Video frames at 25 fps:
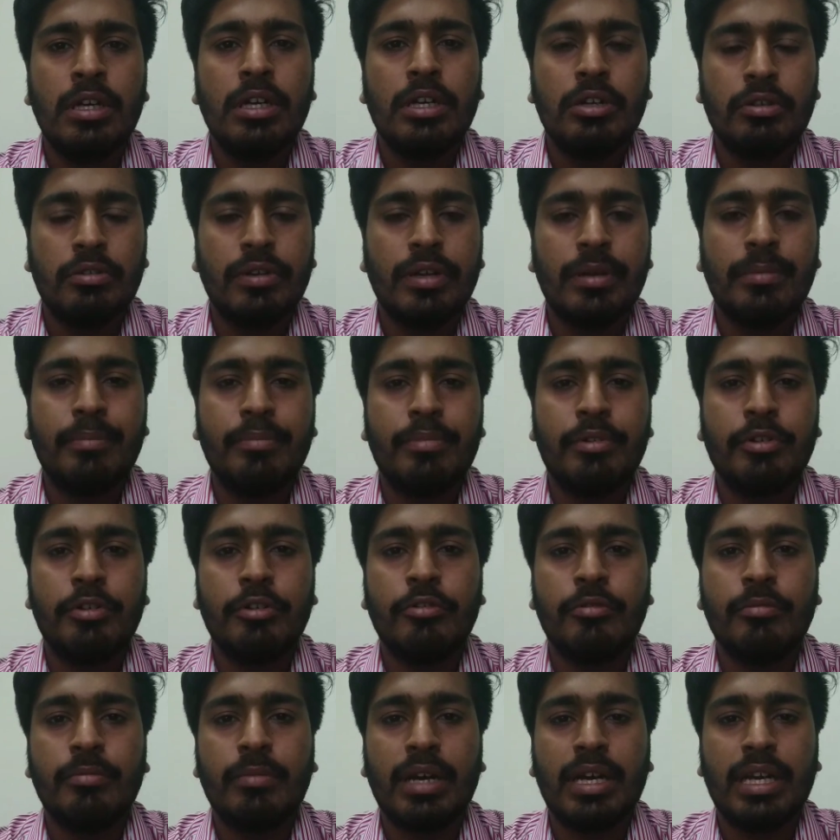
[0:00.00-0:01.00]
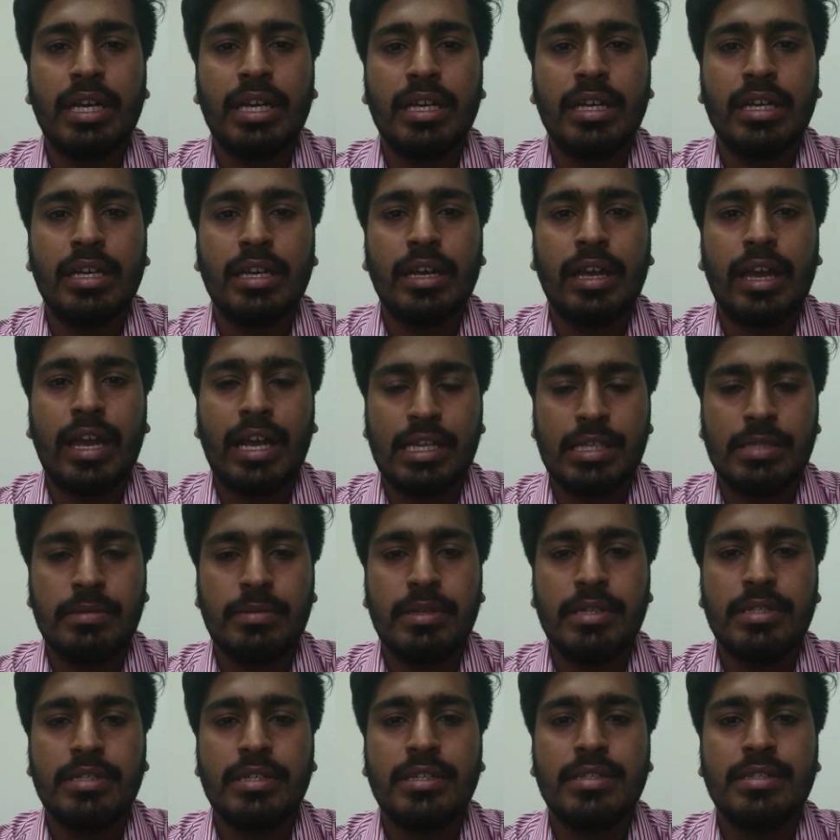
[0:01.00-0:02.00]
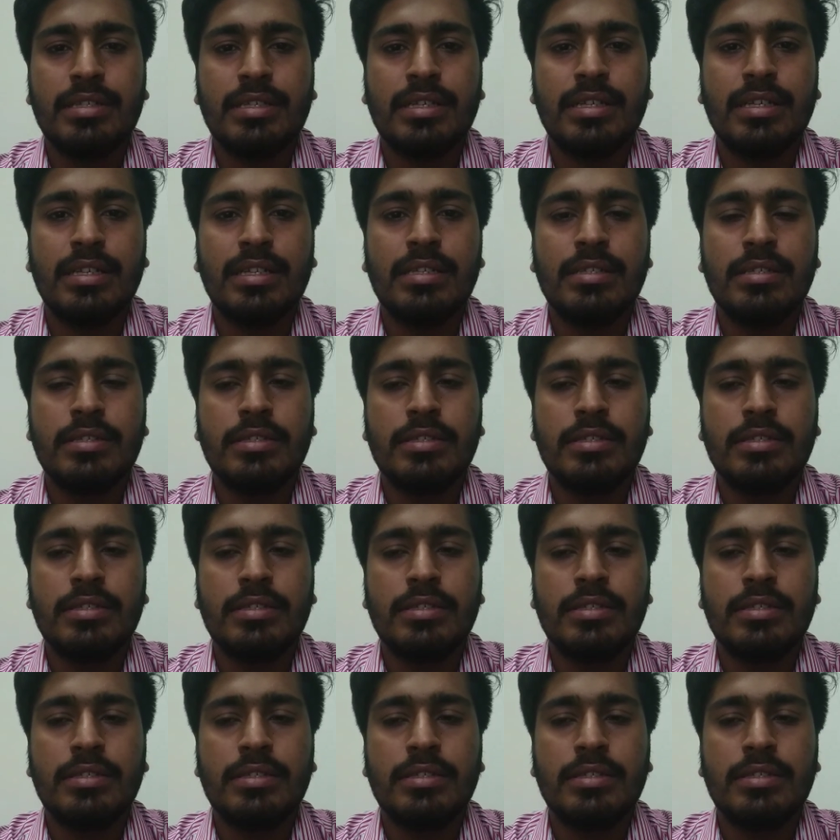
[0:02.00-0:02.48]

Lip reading: to improve my expression skills.